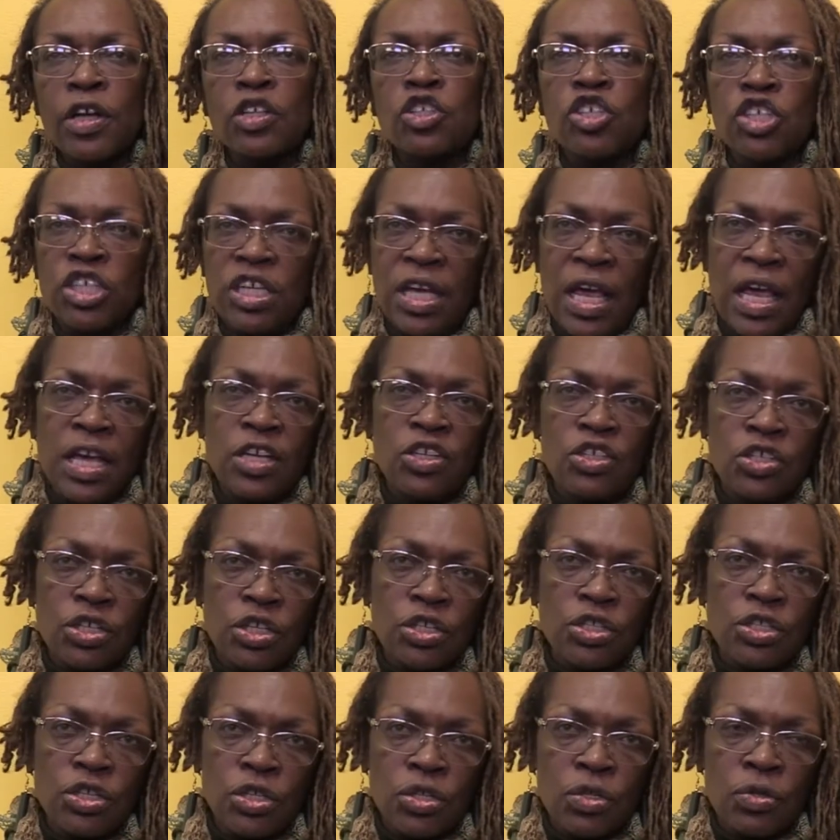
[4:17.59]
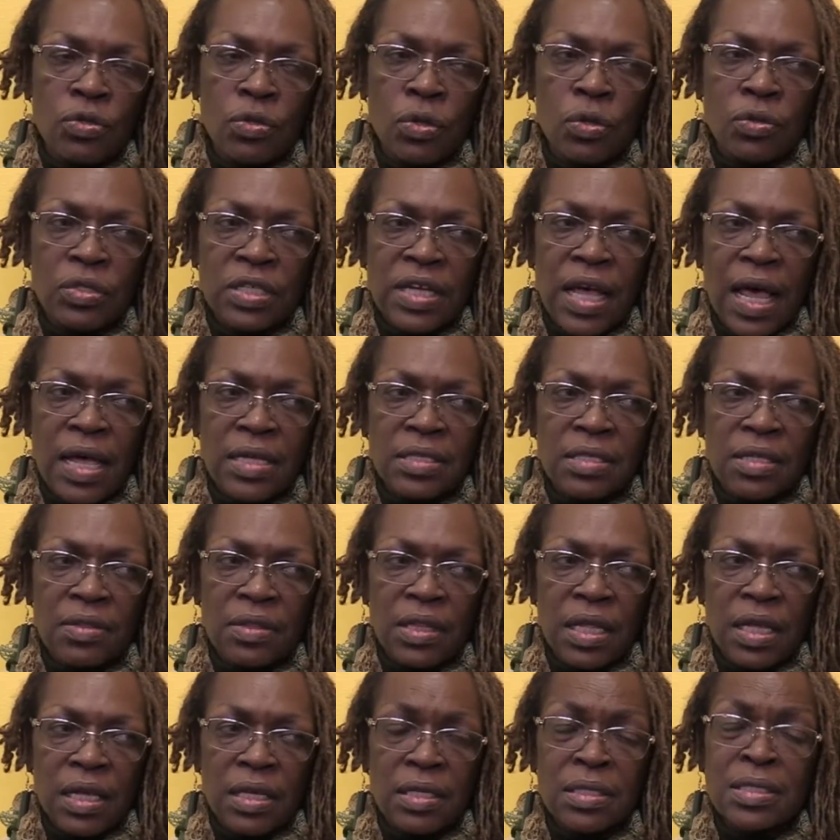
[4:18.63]
education to do those kinds of
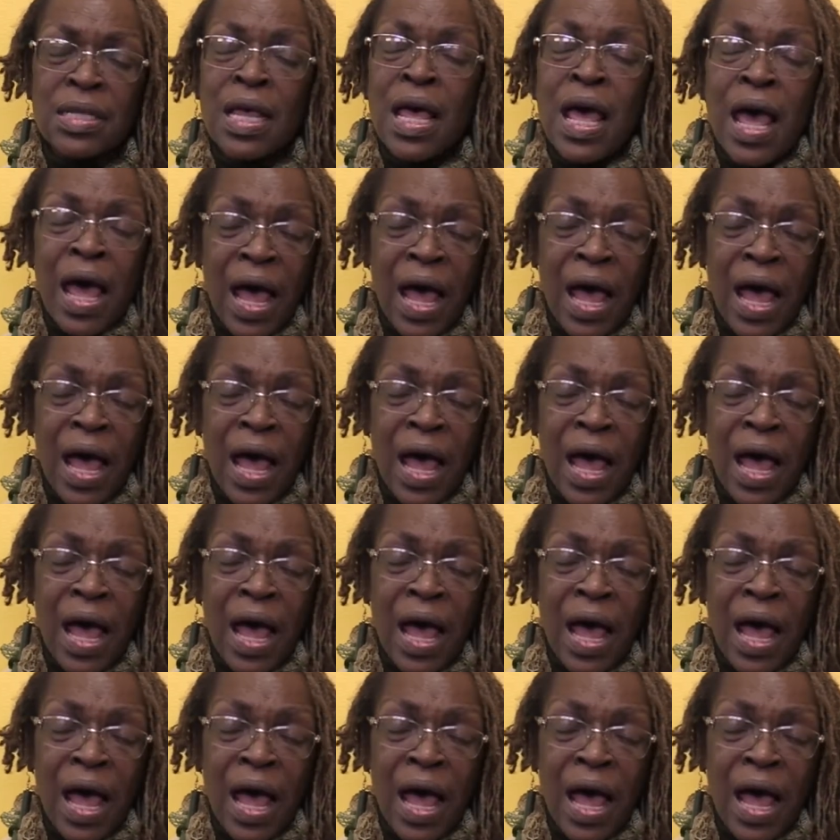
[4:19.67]
things.